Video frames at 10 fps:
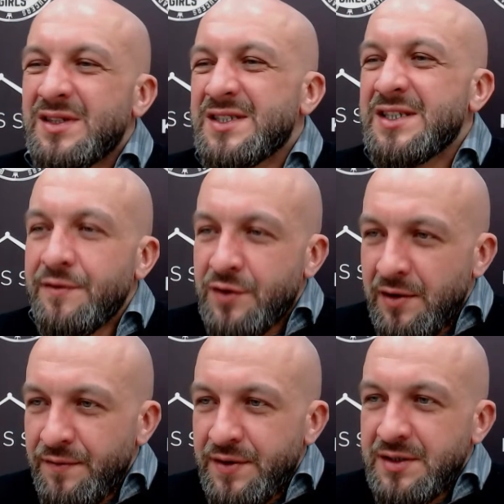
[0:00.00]

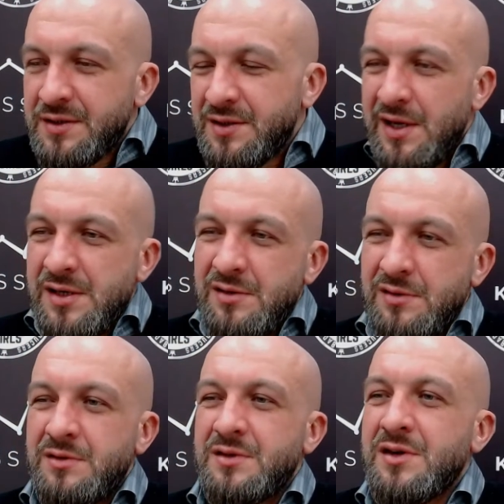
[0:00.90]
self-confident and
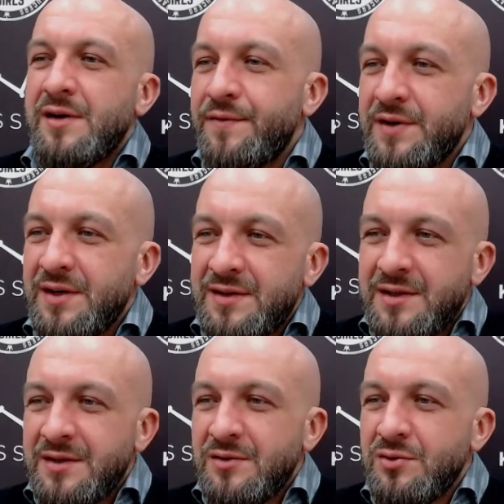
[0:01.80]
you're confident
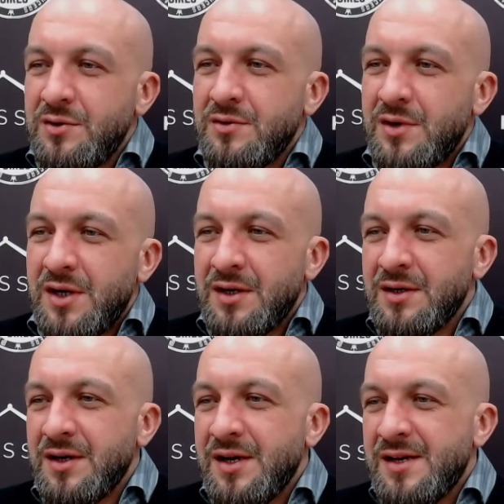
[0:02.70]
in who you
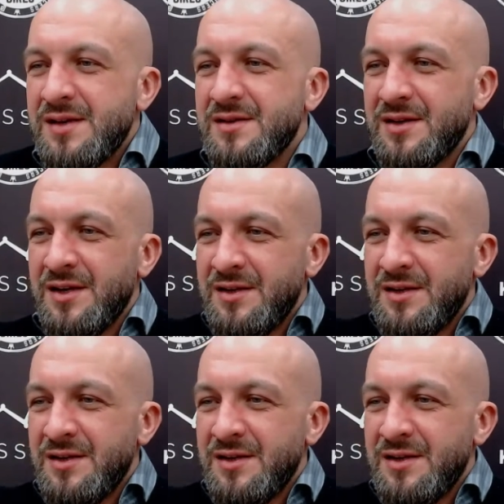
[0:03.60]
are and